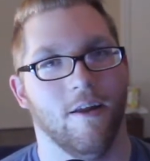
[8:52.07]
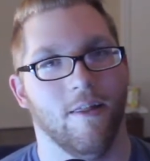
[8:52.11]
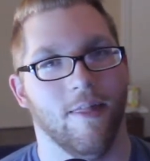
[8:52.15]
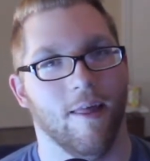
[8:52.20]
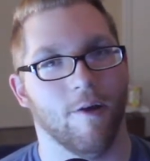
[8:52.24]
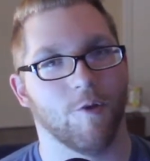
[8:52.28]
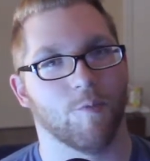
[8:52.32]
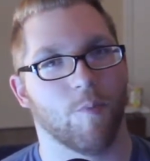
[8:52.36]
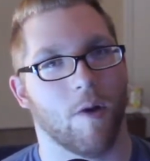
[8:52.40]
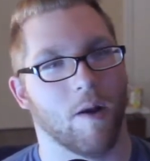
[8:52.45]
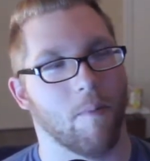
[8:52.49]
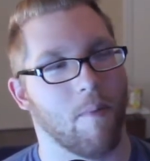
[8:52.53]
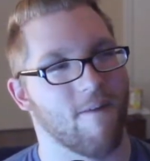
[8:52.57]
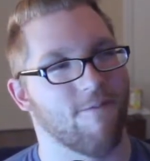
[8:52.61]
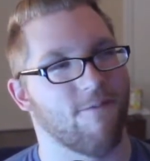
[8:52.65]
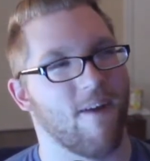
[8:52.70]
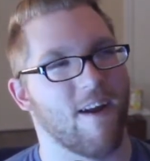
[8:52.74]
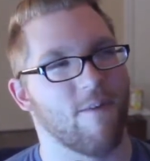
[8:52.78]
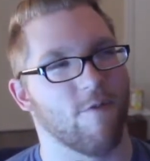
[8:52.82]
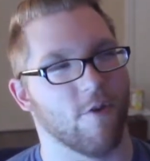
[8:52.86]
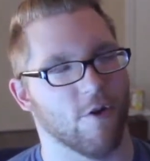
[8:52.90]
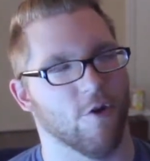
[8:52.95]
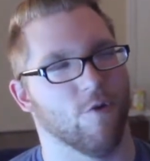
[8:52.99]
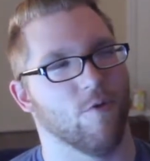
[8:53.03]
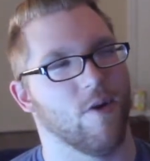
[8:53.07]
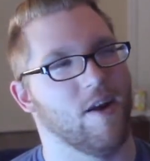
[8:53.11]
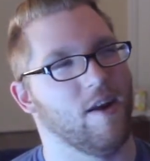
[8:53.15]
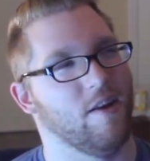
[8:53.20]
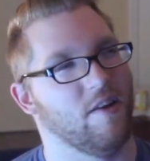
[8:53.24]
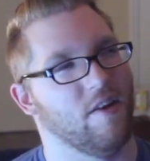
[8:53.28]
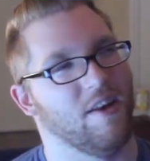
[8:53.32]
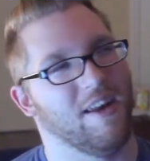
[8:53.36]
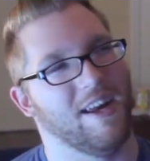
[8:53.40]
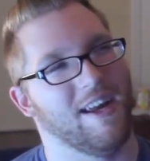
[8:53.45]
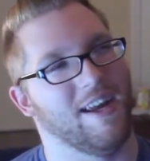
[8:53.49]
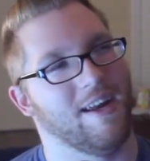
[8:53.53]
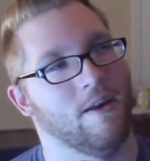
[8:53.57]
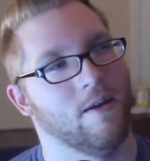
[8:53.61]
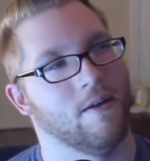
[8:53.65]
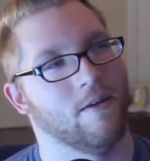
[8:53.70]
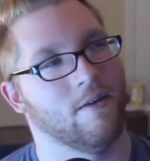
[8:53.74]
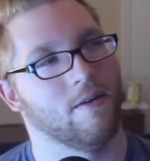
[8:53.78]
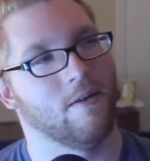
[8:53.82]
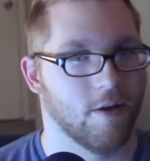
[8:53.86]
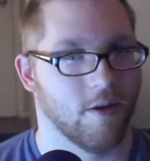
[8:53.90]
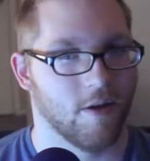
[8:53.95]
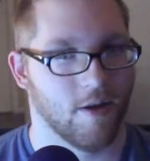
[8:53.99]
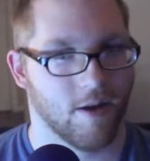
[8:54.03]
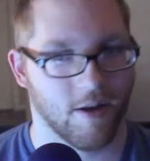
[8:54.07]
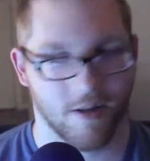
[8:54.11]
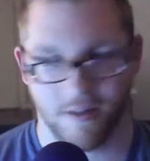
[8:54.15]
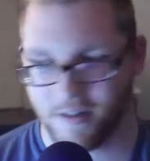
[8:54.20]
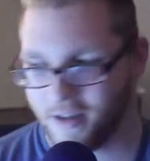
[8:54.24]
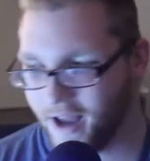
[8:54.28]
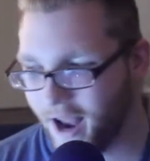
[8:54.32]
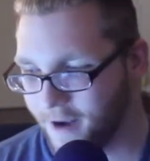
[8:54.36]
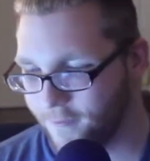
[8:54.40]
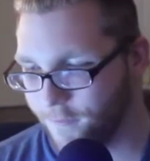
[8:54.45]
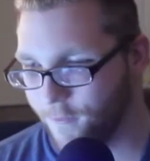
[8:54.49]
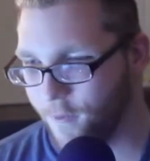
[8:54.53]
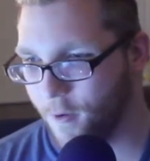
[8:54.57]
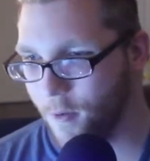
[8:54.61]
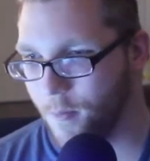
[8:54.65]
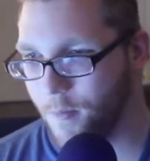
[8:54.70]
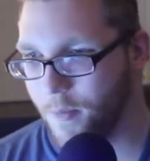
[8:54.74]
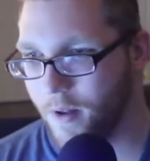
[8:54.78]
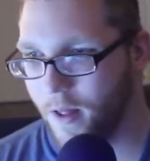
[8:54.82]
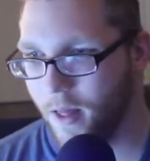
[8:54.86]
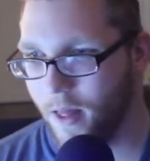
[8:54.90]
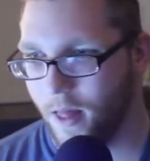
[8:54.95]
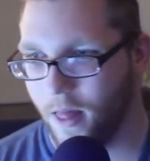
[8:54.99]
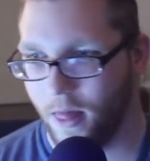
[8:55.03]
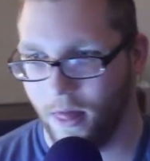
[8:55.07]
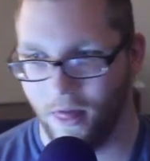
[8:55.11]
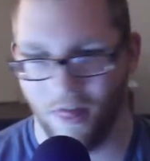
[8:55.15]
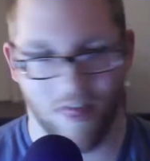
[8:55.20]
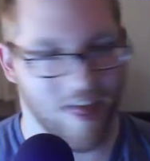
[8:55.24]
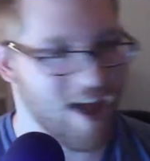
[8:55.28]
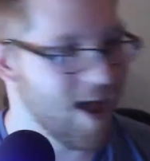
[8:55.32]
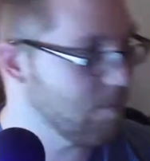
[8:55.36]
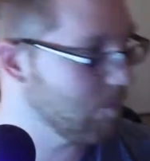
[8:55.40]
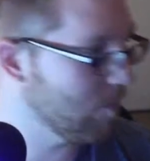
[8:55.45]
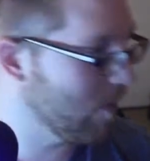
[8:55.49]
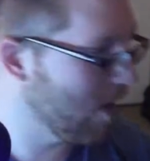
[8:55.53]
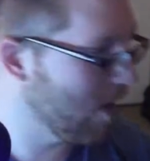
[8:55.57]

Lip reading: That's probably my favorite green tea, aside from that